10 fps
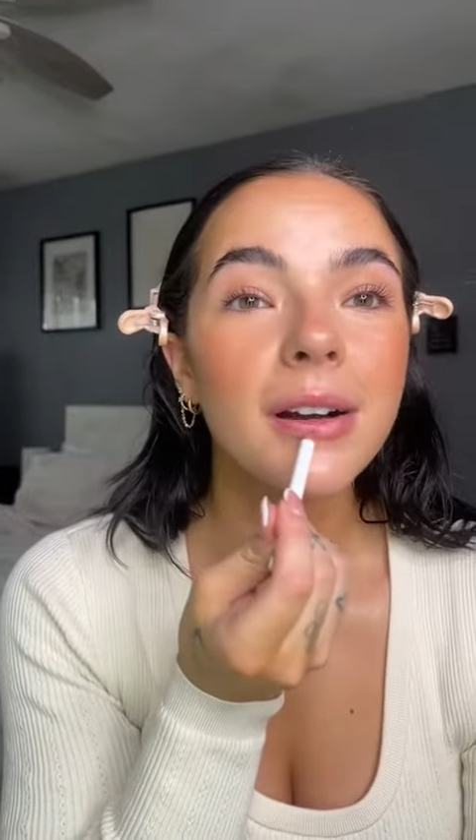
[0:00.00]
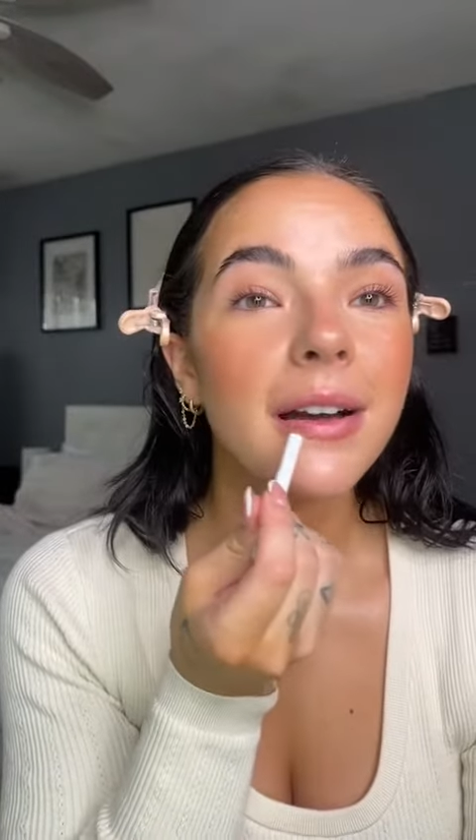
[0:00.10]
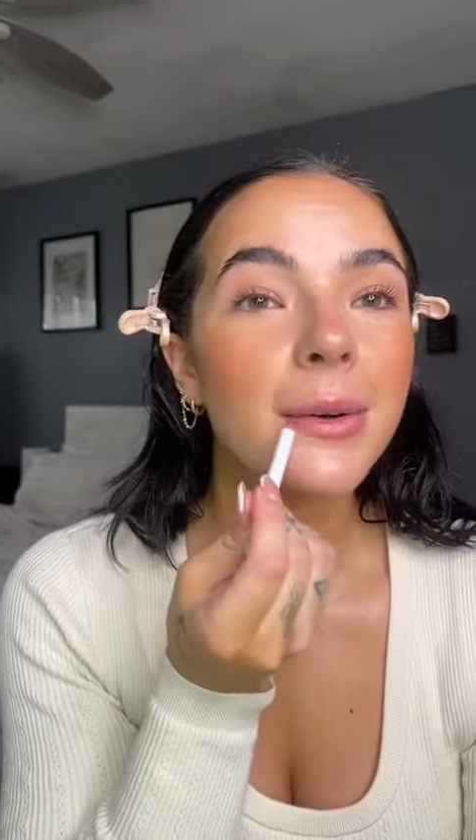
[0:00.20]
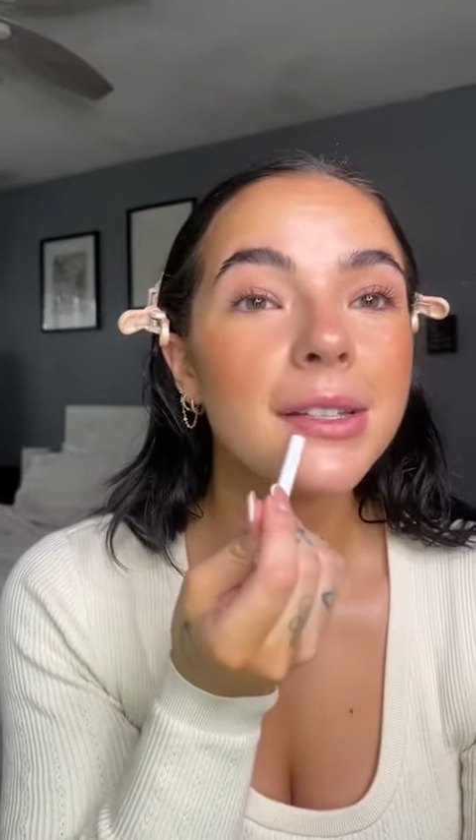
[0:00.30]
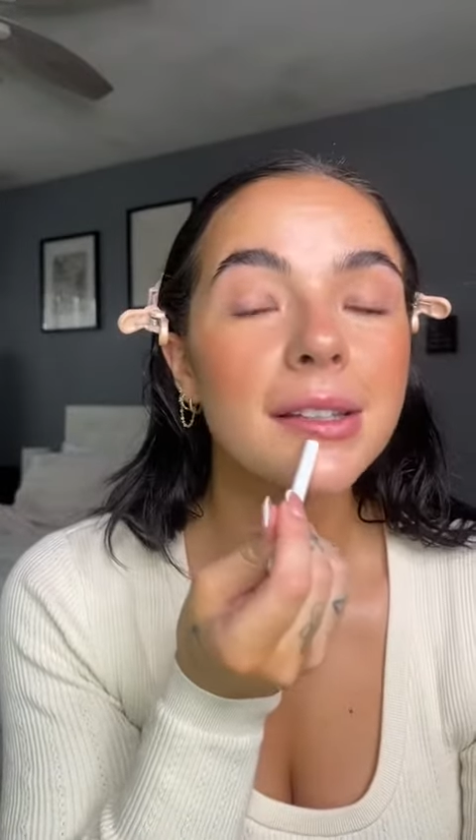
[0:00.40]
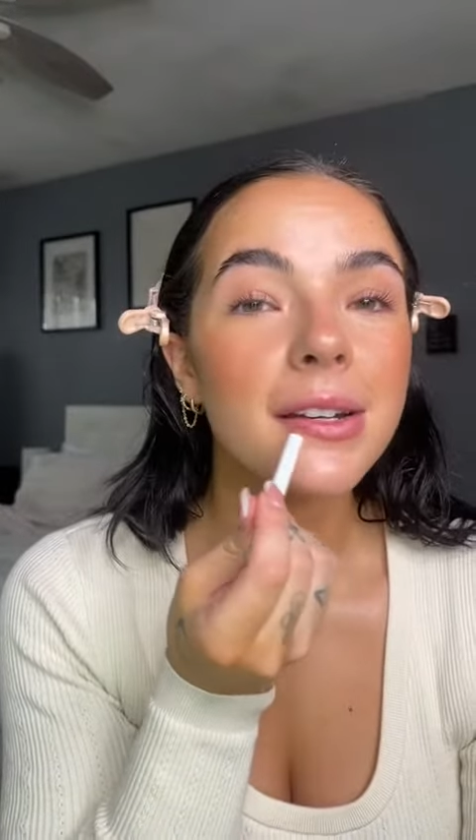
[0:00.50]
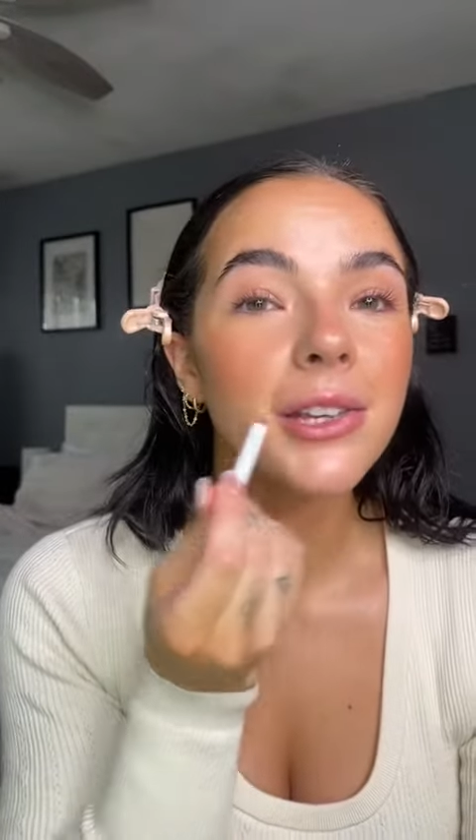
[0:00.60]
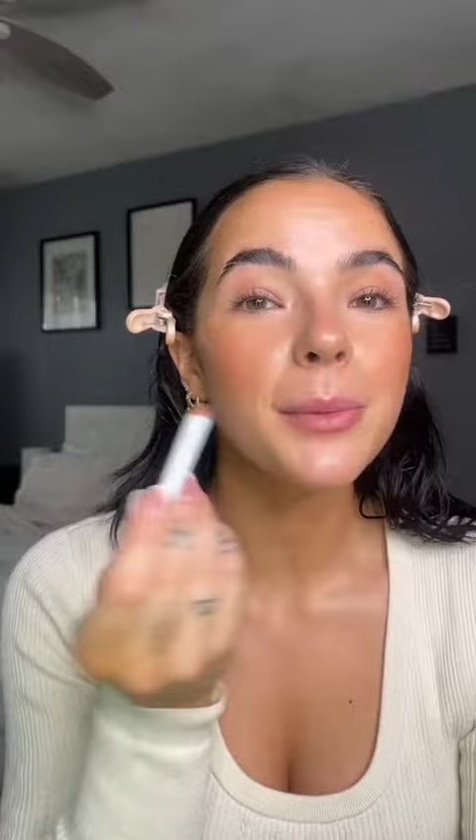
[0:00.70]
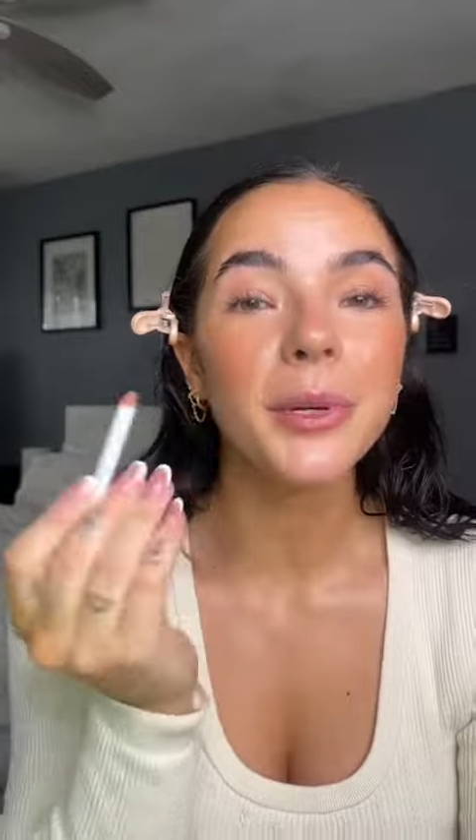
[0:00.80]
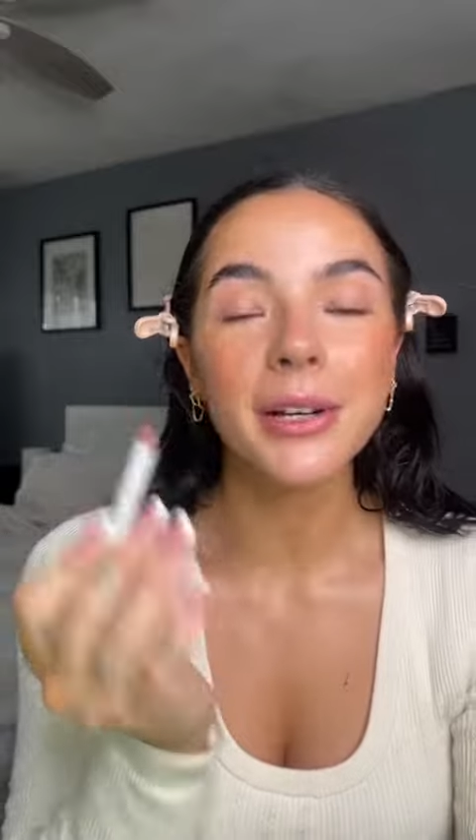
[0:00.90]
I was
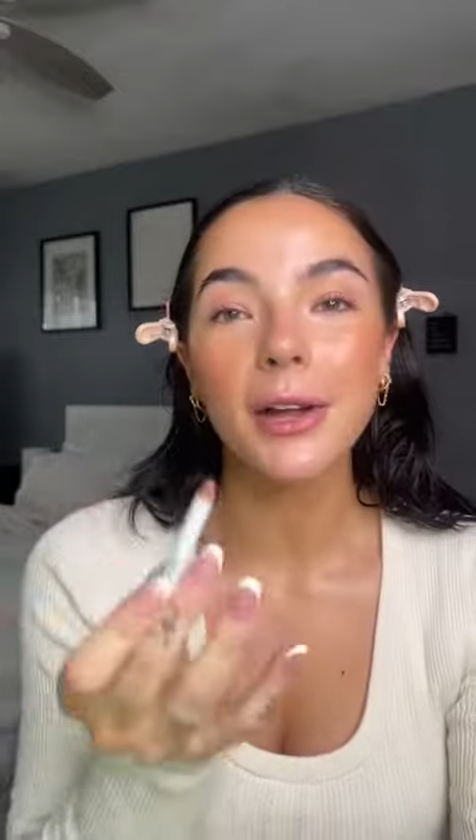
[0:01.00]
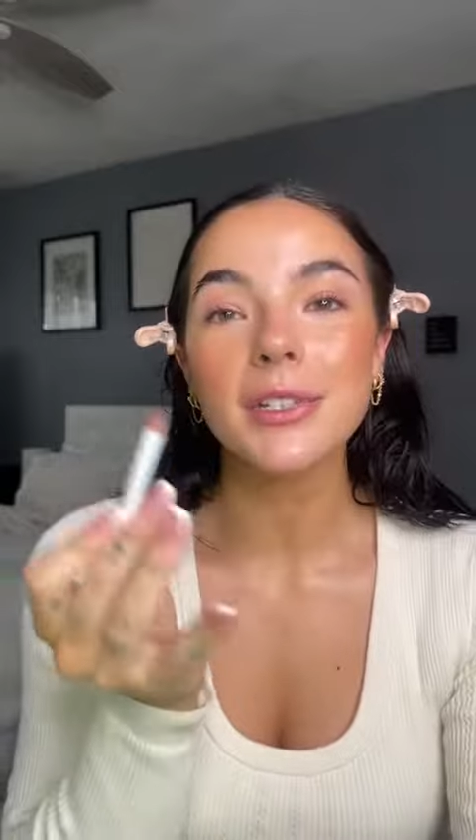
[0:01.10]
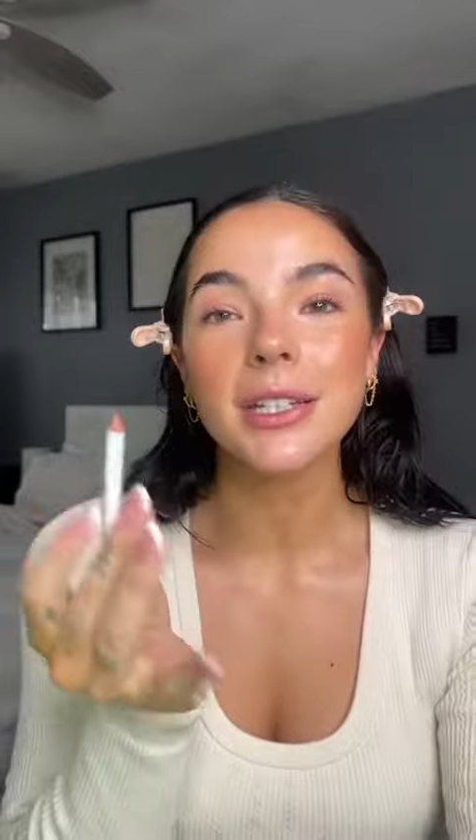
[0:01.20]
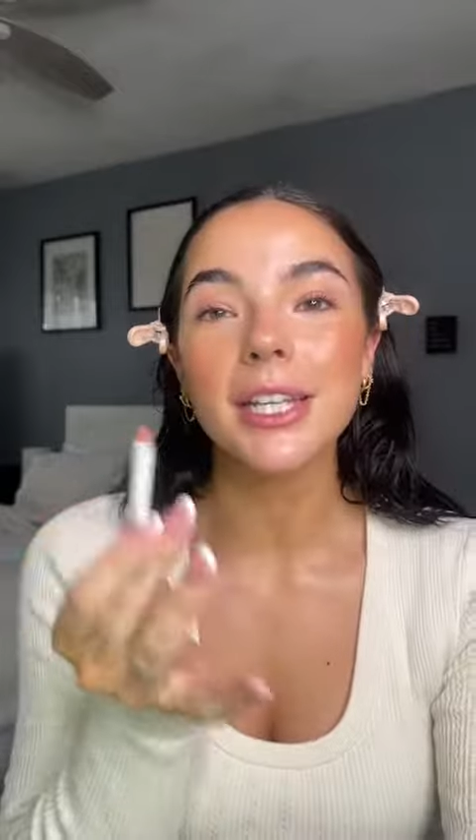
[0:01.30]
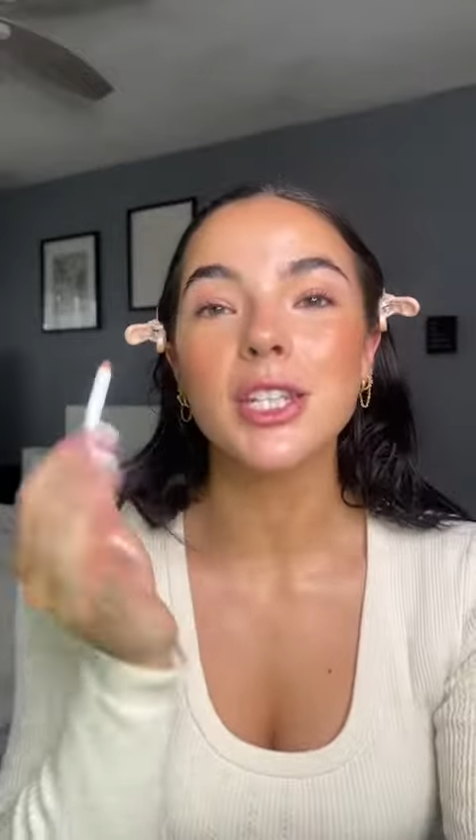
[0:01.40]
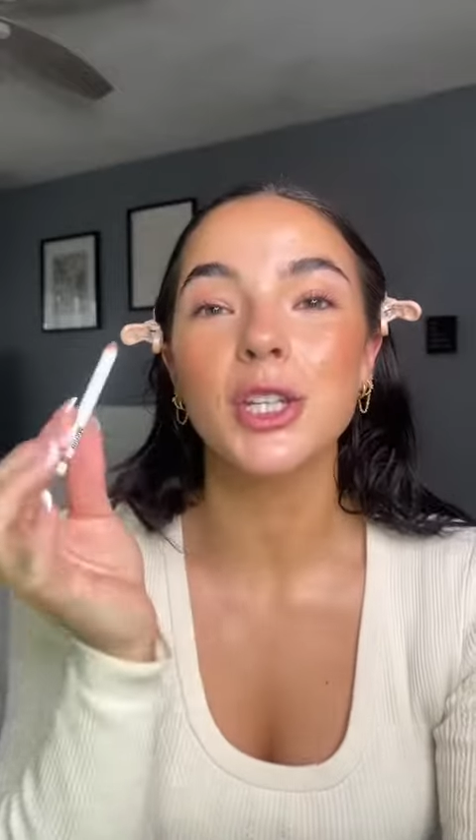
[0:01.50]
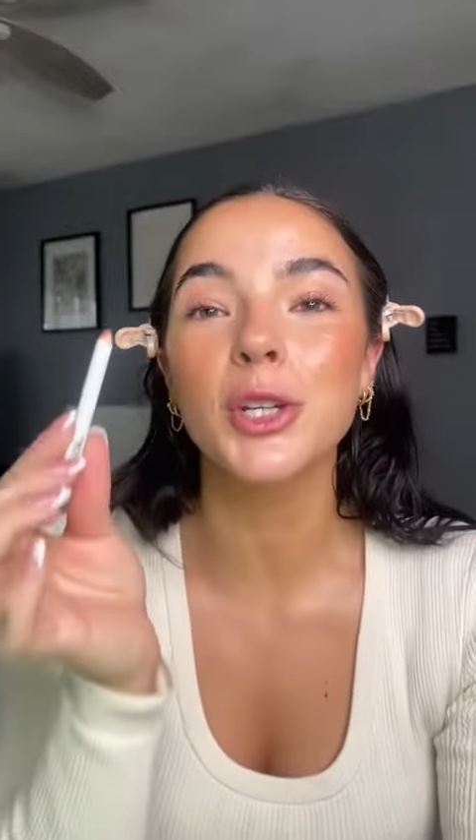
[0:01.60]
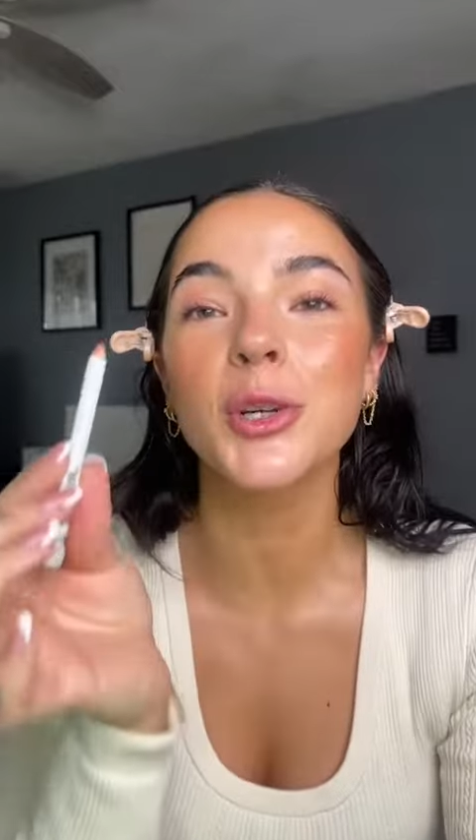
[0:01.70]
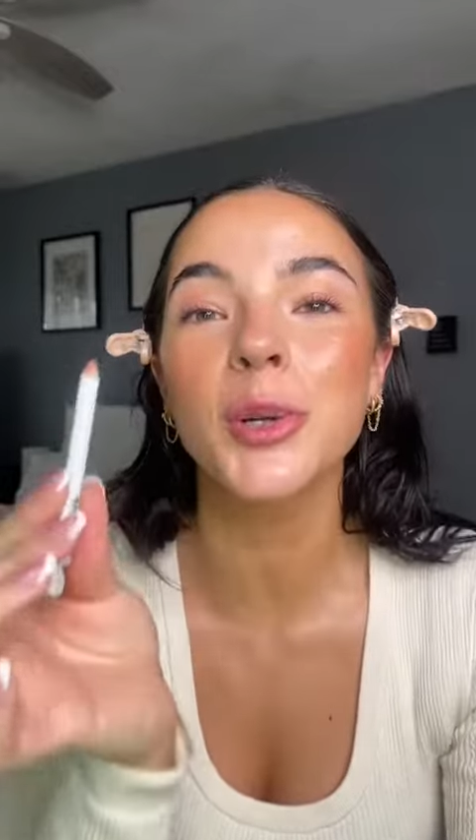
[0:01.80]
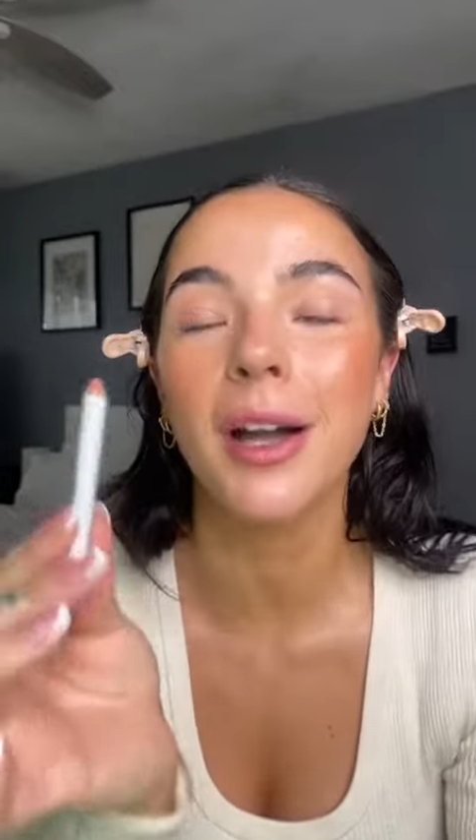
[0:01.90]
literally pronouncing this
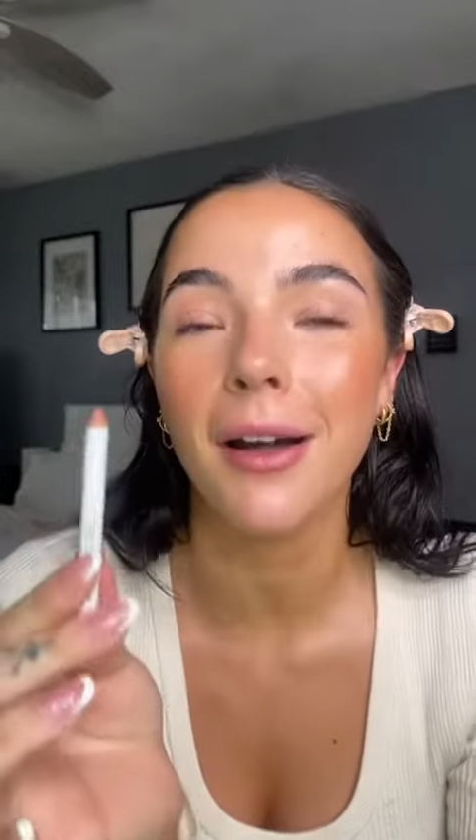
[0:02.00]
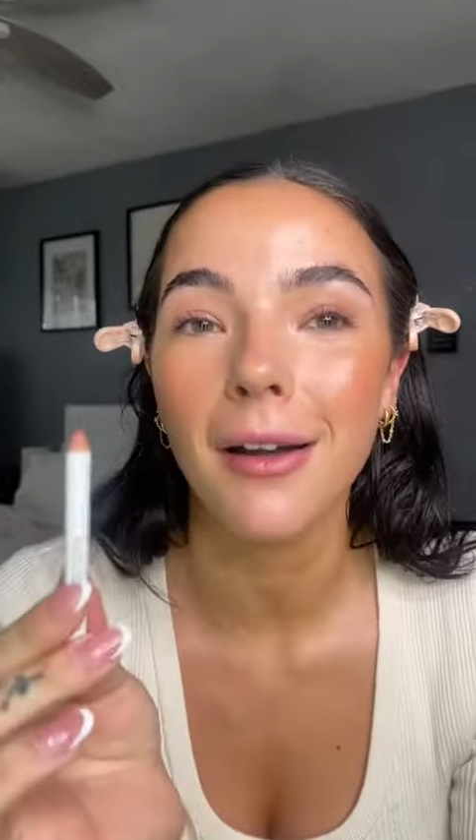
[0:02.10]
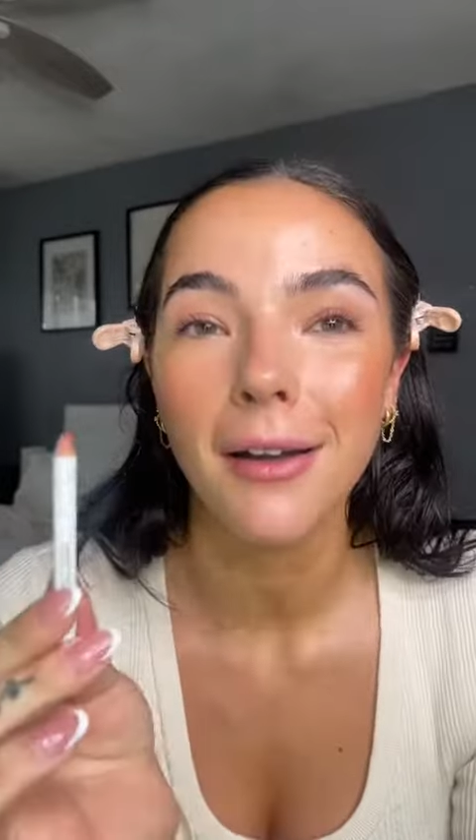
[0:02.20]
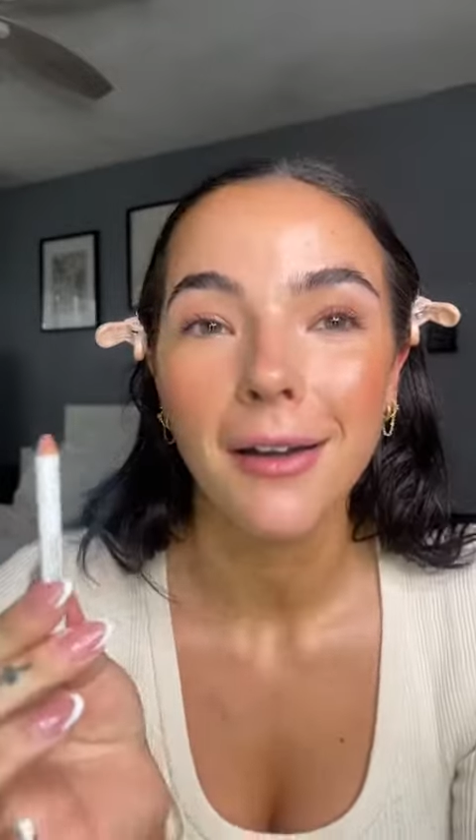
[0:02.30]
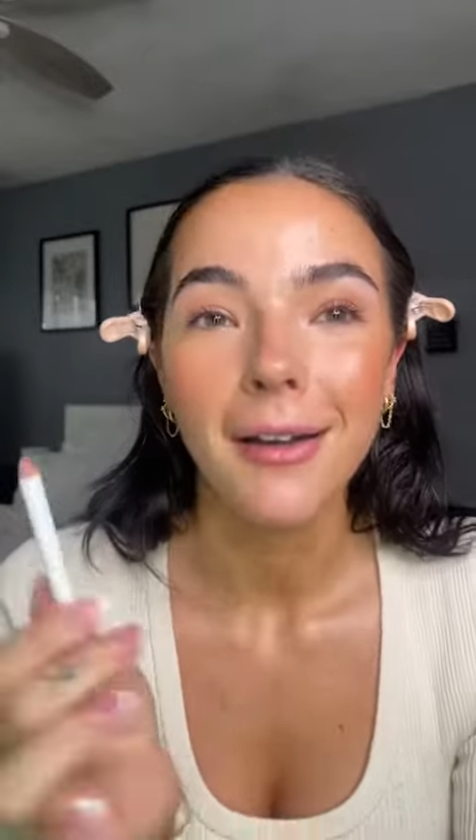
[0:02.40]
Huga.